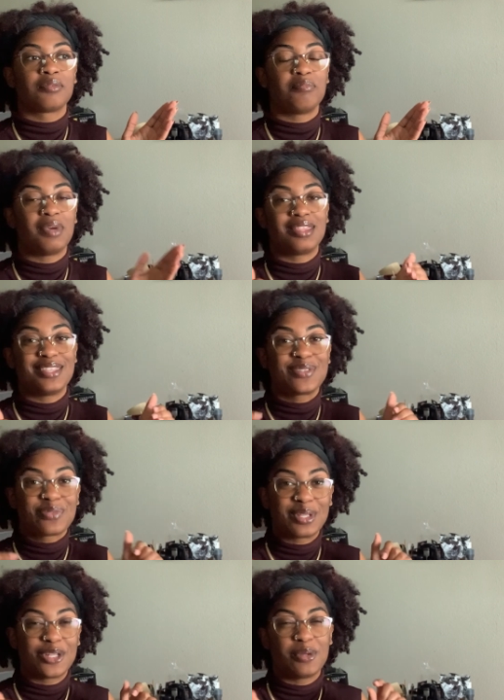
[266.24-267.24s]
make this
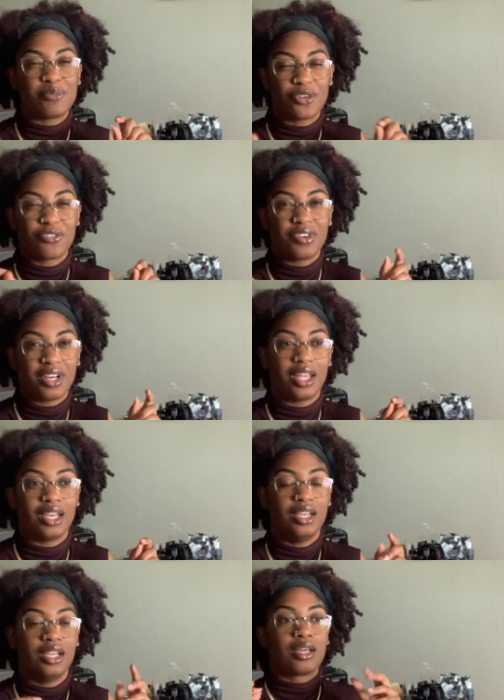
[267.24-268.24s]
one a little bit more
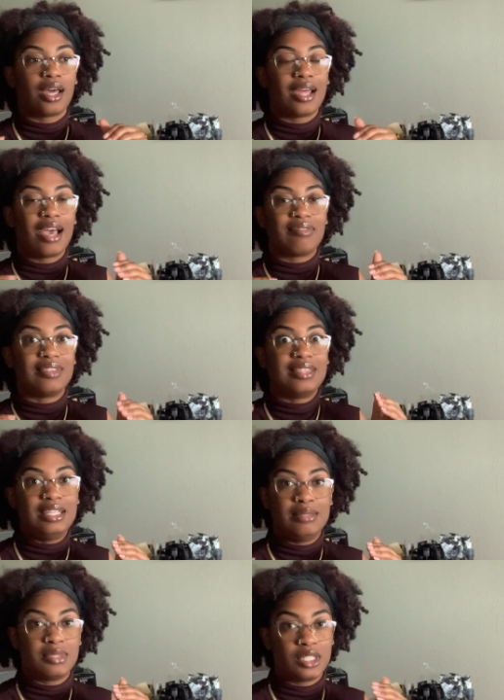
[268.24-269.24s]
fun and kind of having
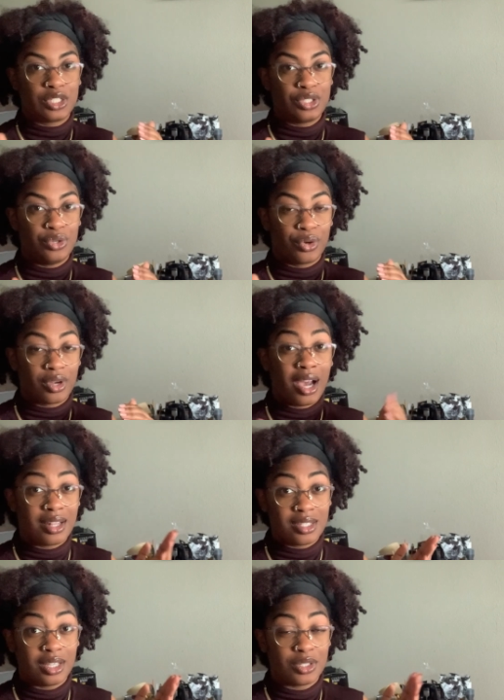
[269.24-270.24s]
themes to your
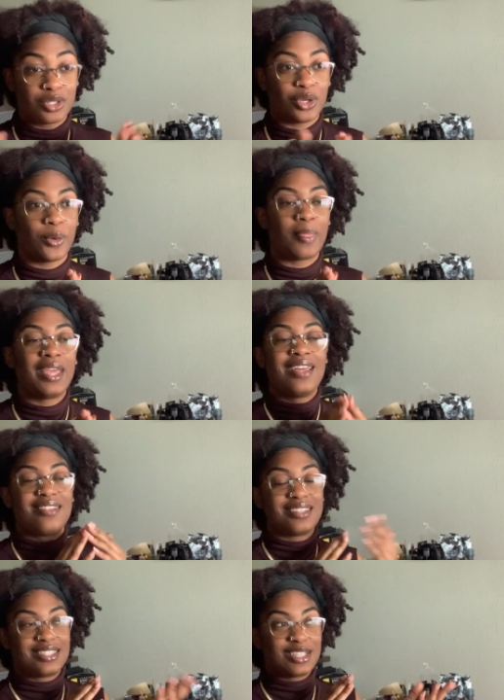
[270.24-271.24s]
content. So
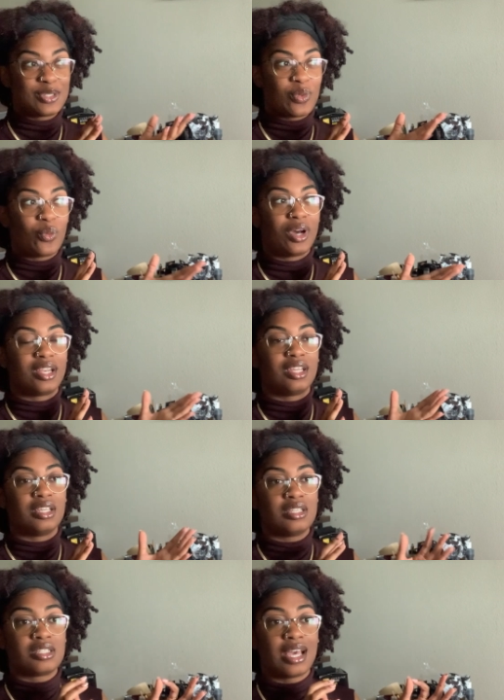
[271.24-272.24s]
the 6th one
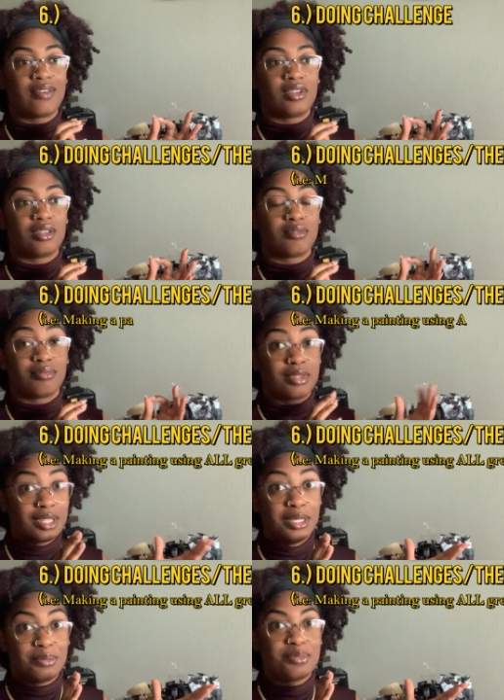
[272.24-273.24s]
is having
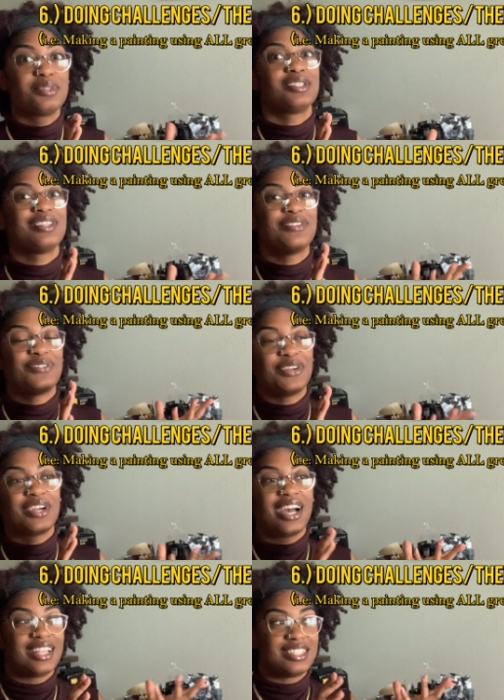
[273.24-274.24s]
themes for your
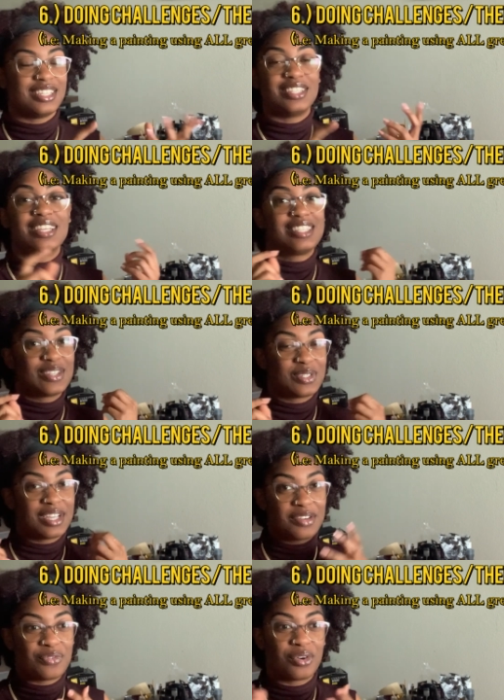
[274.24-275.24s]
content. So
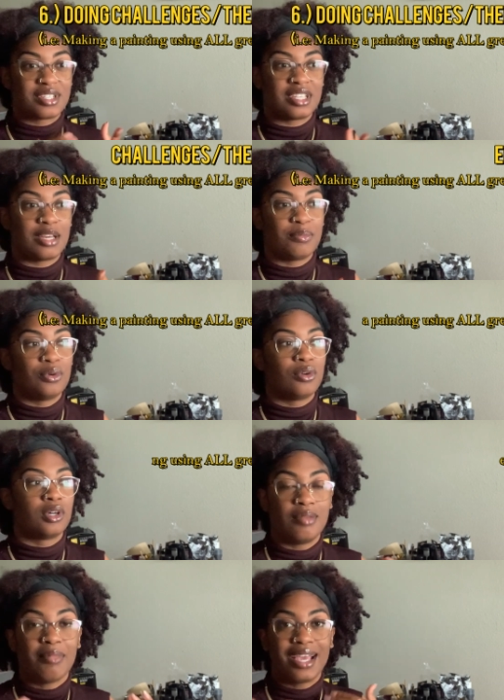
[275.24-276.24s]
say, for example,
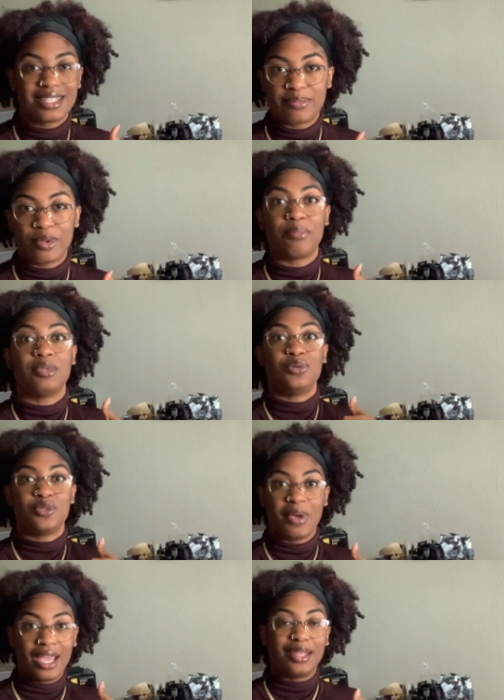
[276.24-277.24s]
in my example, I'm gonna
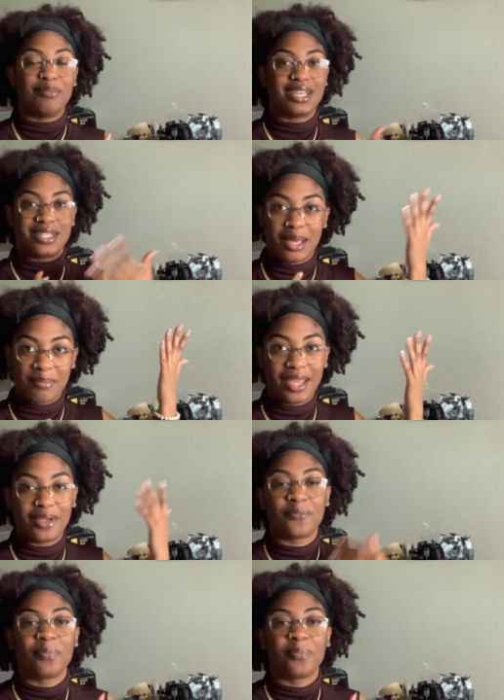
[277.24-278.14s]
use painting because I paint.